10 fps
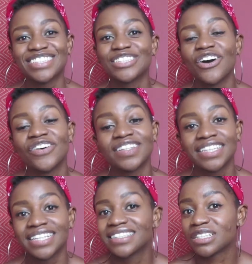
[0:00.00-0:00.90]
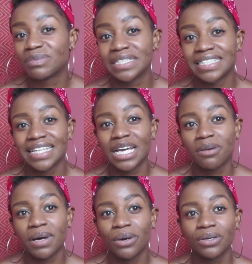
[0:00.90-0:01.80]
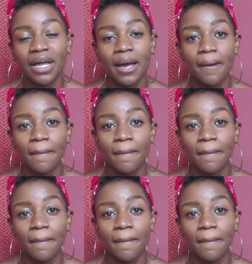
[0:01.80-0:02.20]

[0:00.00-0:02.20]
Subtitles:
So that's something to think about.